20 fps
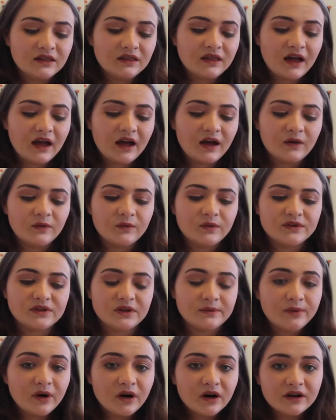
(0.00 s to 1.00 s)
that was
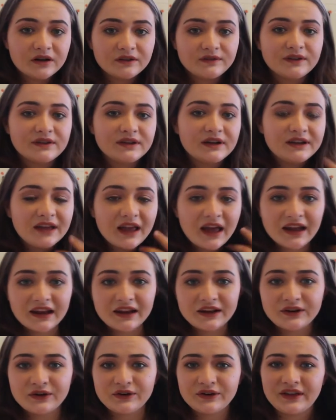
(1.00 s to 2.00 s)
a part of the
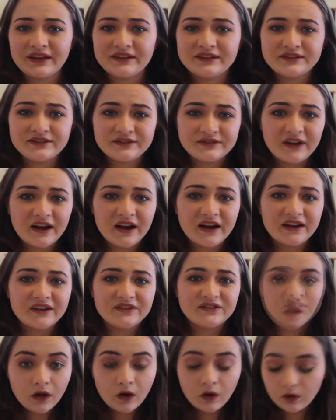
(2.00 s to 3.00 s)
Titanic or that
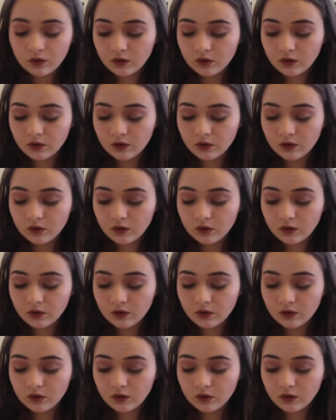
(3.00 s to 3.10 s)
survived